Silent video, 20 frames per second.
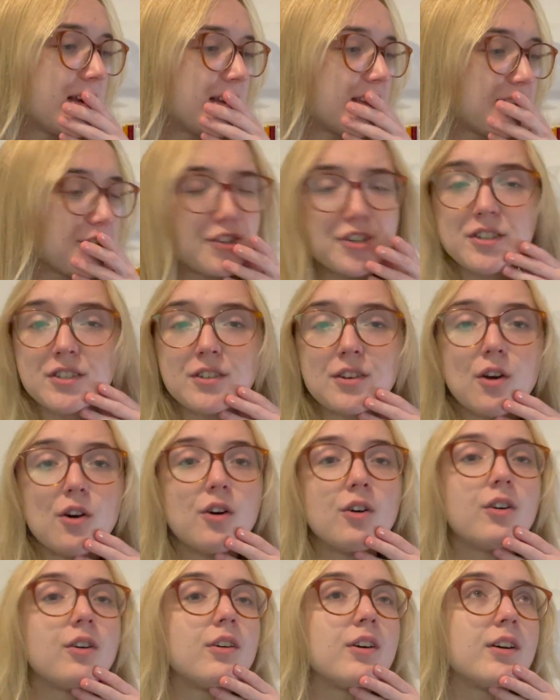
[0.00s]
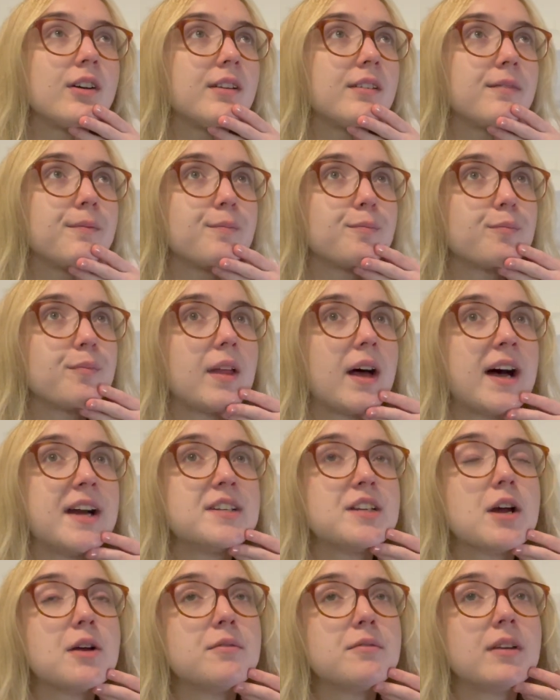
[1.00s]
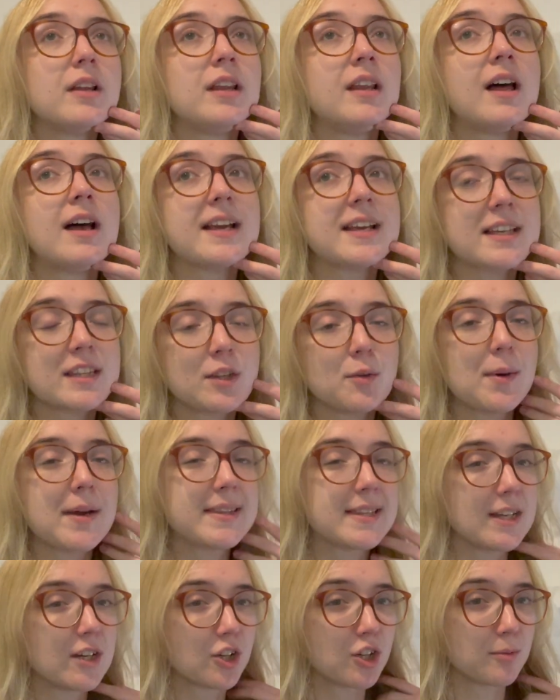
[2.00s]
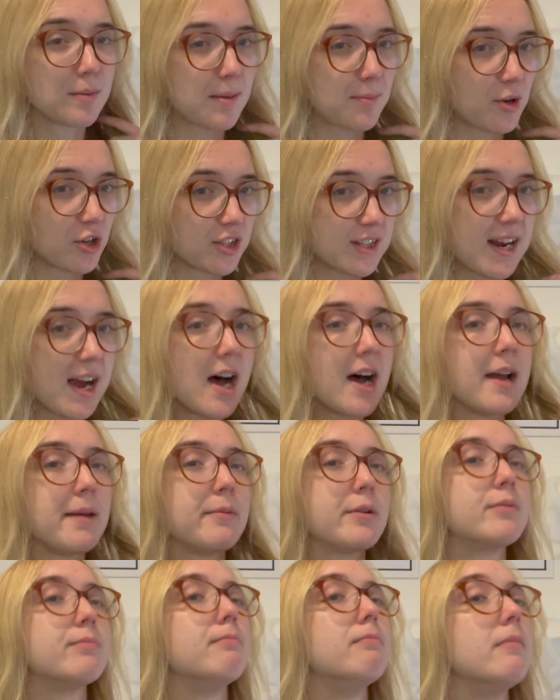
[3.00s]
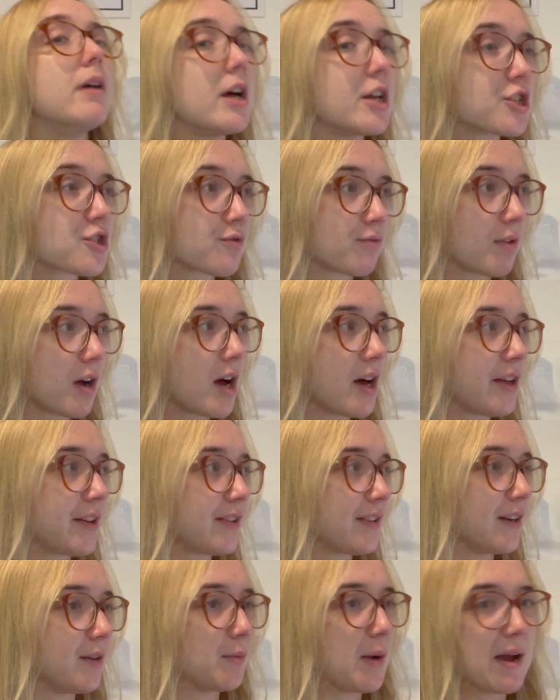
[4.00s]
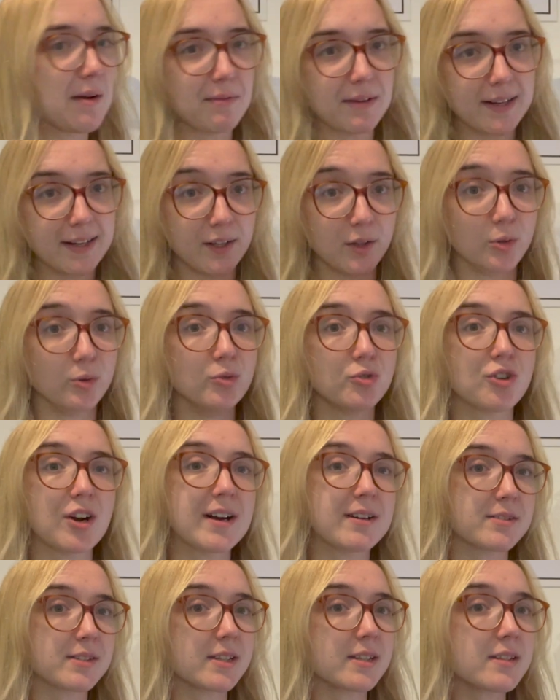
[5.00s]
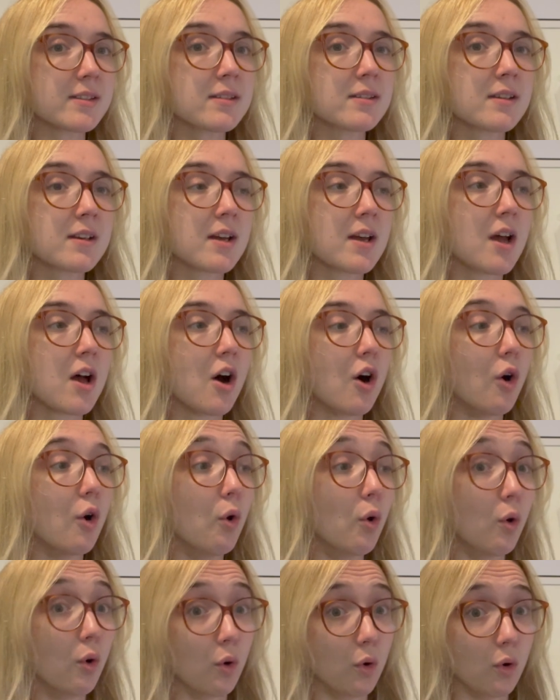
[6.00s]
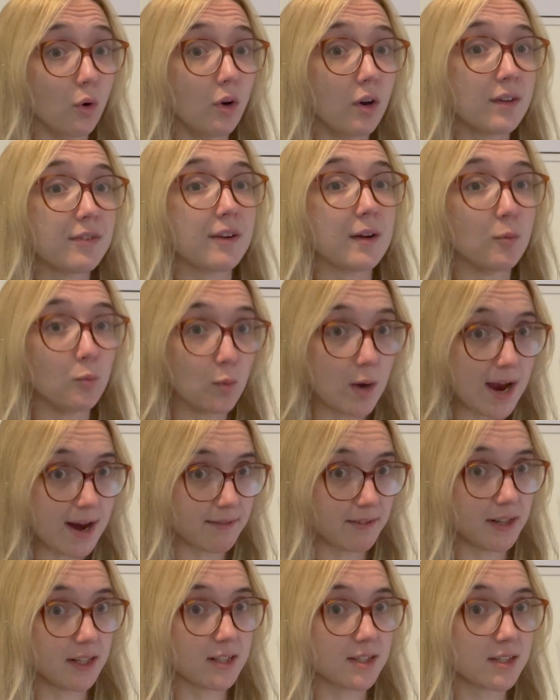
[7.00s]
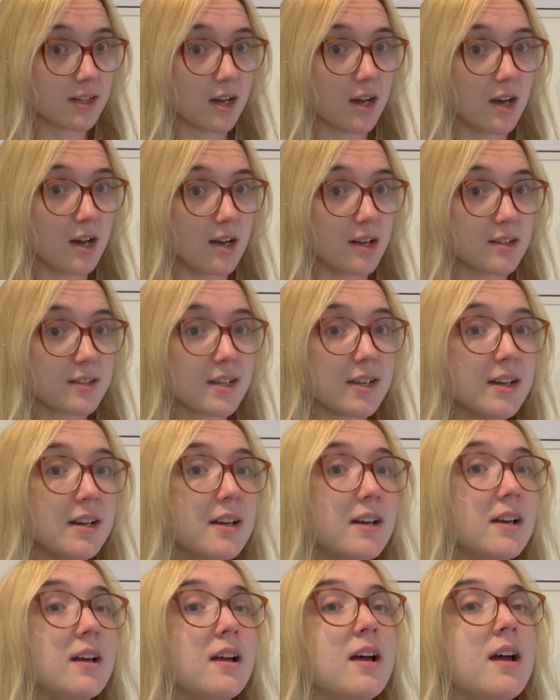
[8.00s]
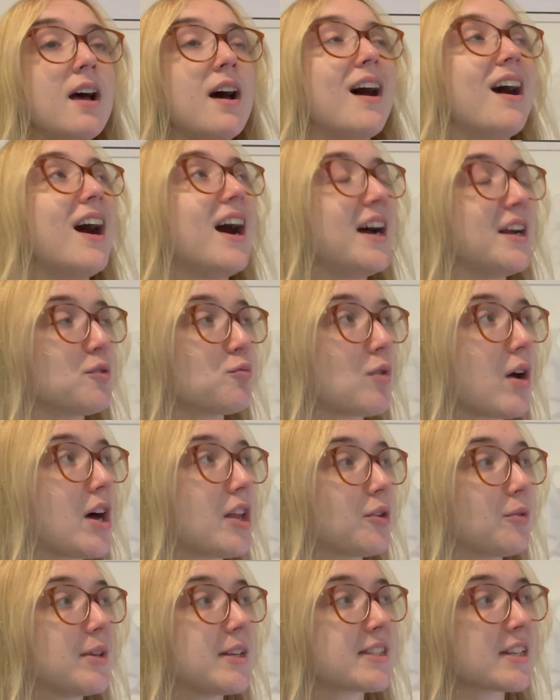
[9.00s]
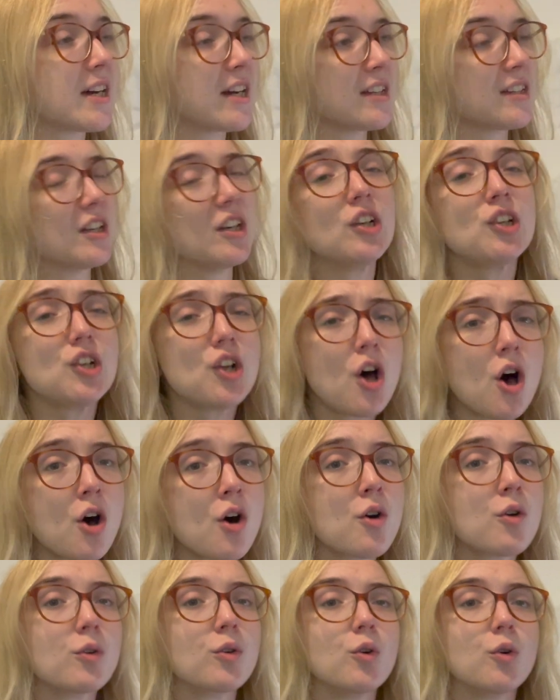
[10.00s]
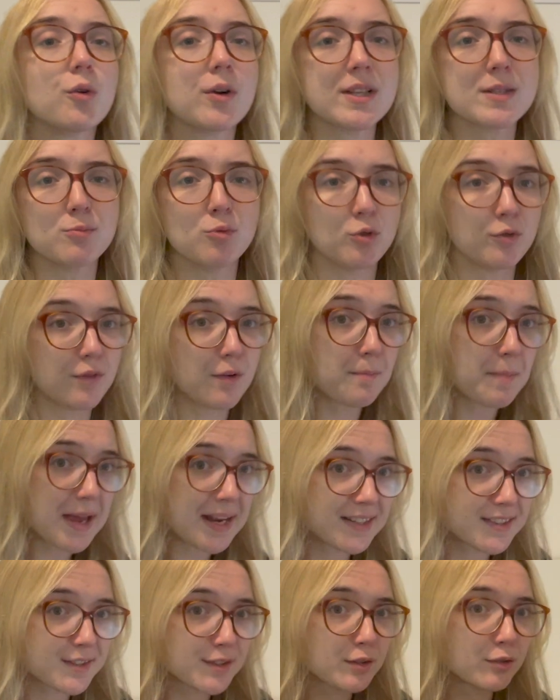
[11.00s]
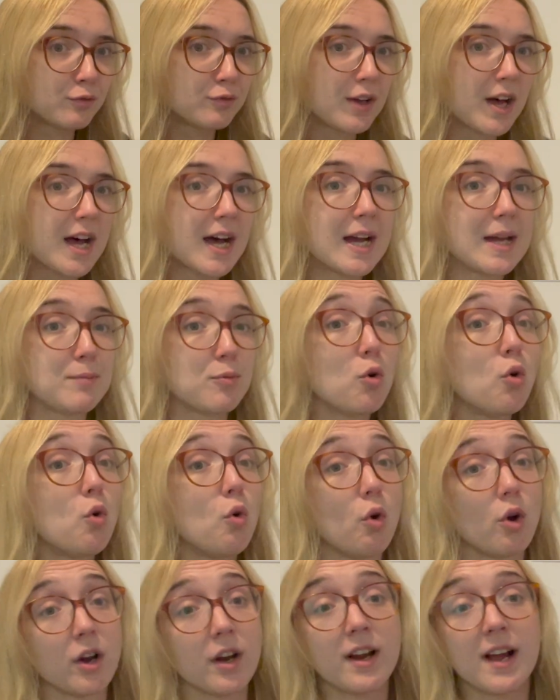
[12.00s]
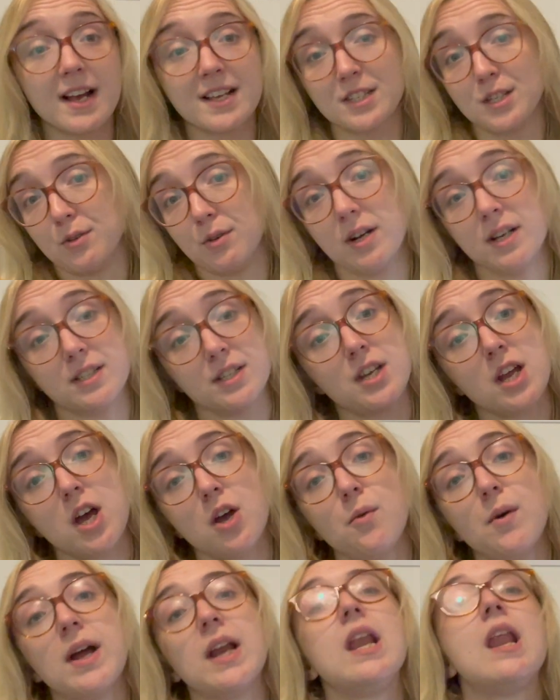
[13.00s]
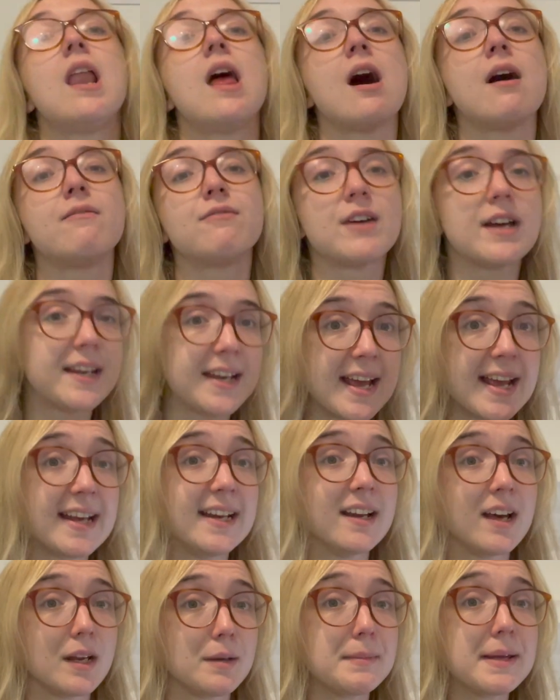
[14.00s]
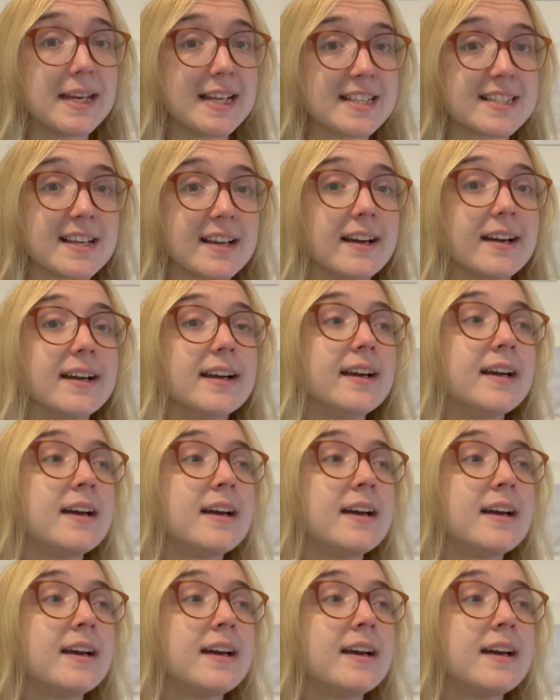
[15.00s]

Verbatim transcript: they're just not, I don't like the way they look on my body. I would much rather wear really cool trousers or if I'm wearing a skirt, I'd rather it's either long or it's more of a pencil vibe or as you guys know, I love an A-line miniskirt.